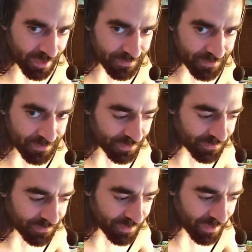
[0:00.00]
still feel
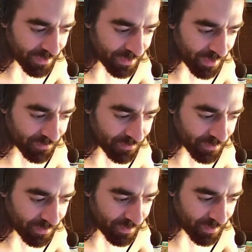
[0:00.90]
like you haven't
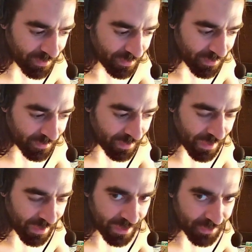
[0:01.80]

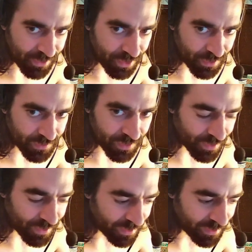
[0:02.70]
actually learned
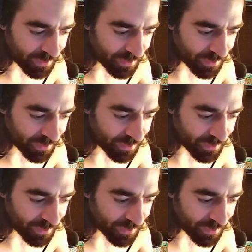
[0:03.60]
it.